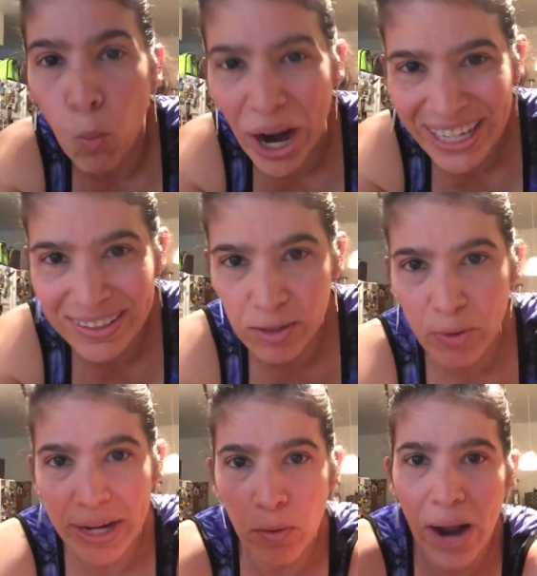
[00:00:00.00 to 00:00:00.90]
white
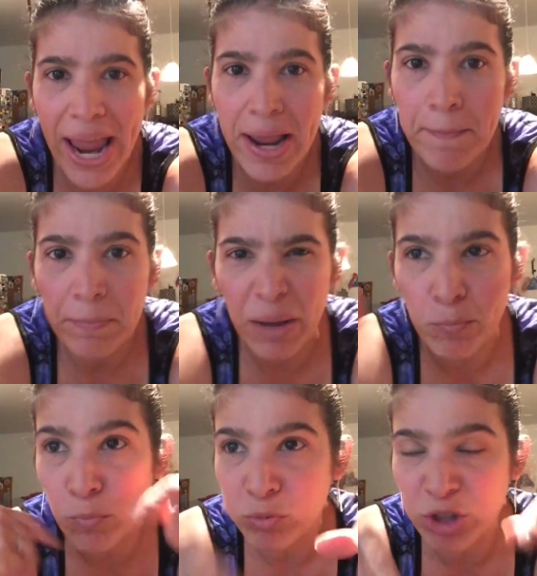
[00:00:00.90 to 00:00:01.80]
right away. I'm
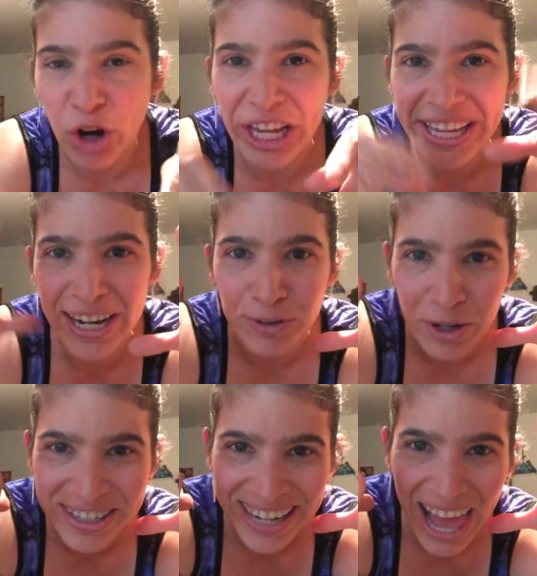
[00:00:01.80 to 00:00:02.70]
talking here so
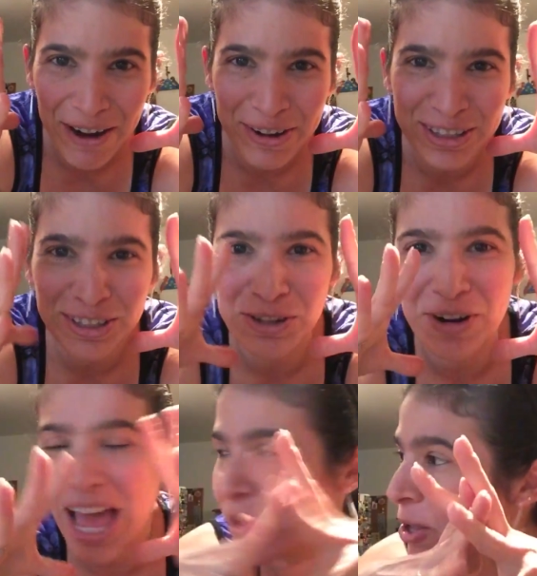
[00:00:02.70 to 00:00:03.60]
it's loud, too
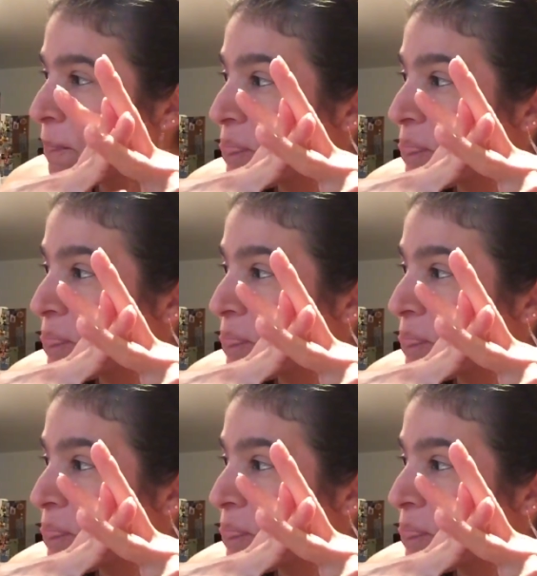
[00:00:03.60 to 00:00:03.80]
loud.